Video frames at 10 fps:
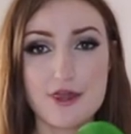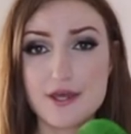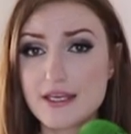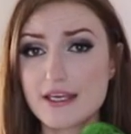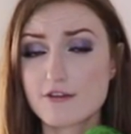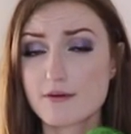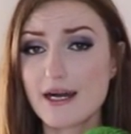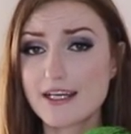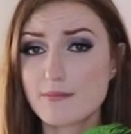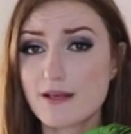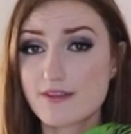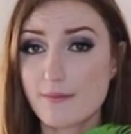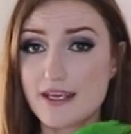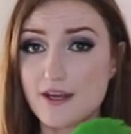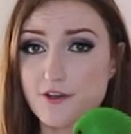and thinking it reminded me of
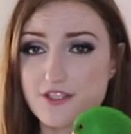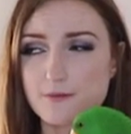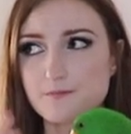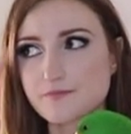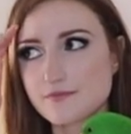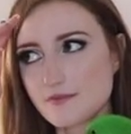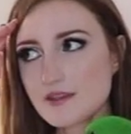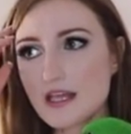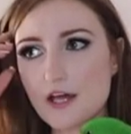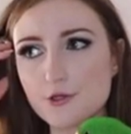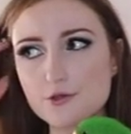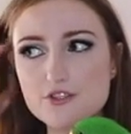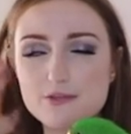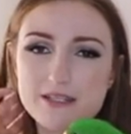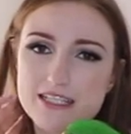something else. I thought it
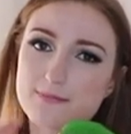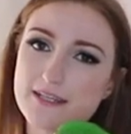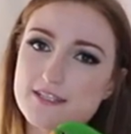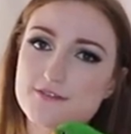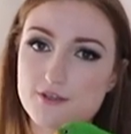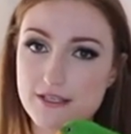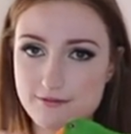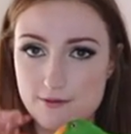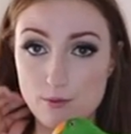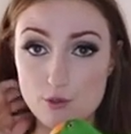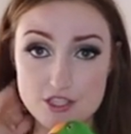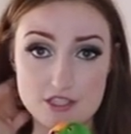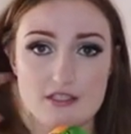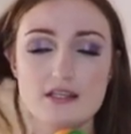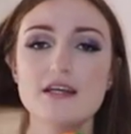was a bit expensive, so I never bought
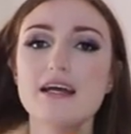it.